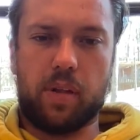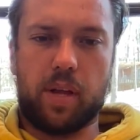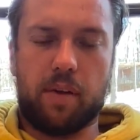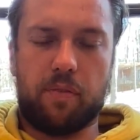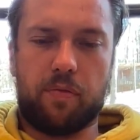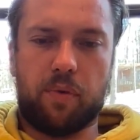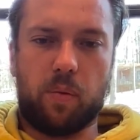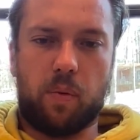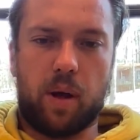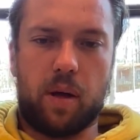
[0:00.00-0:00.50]
that
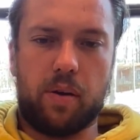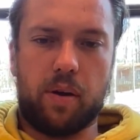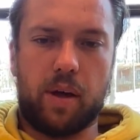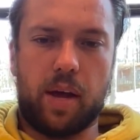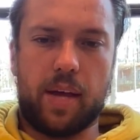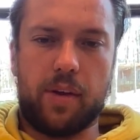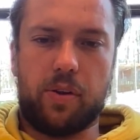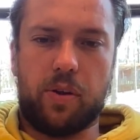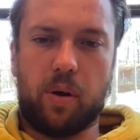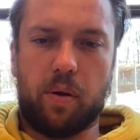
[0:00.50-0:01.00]
for a while now.
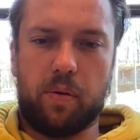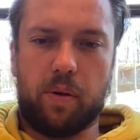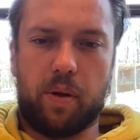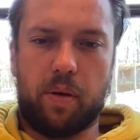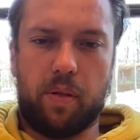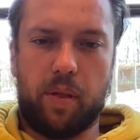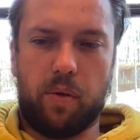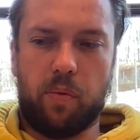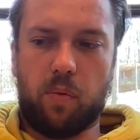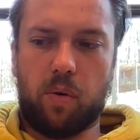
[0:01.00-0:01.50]
I don't
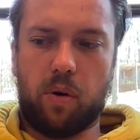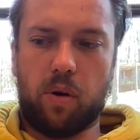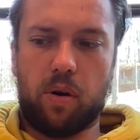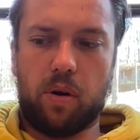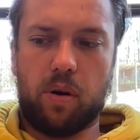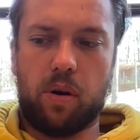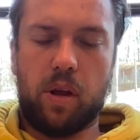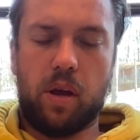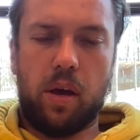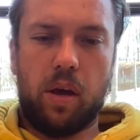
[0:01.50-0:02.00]
know. They
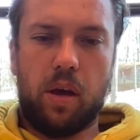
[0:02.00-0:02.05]
were